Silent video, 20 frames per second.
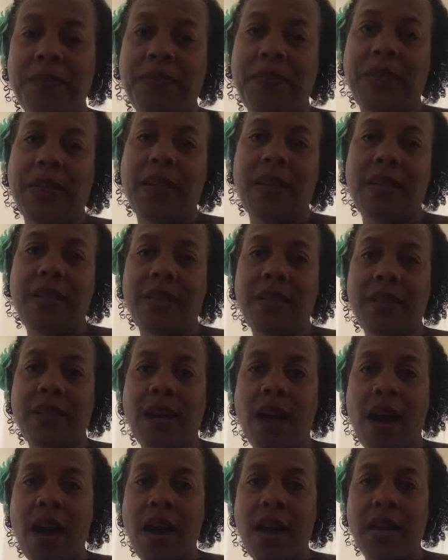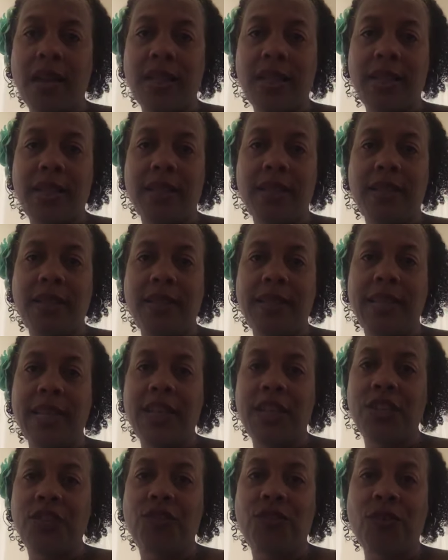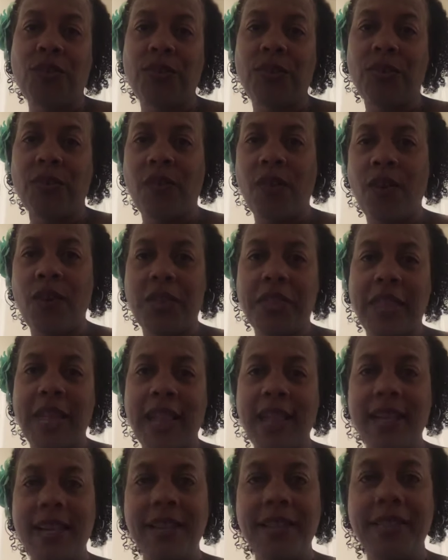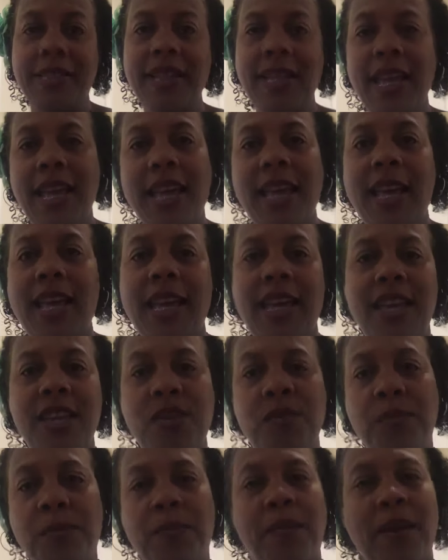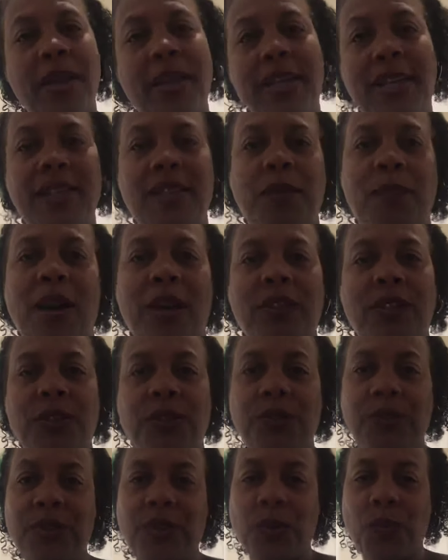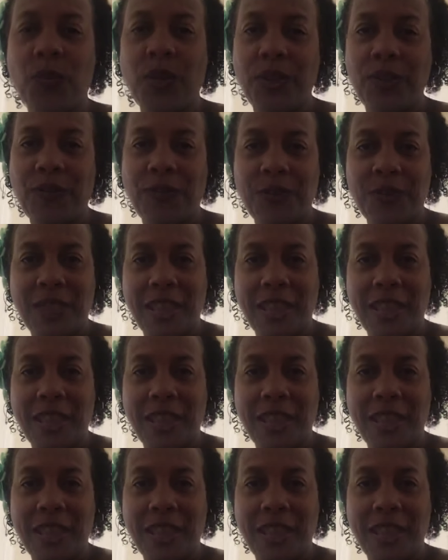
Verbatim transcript: because God is in control of all things and he he's about to do some wonderful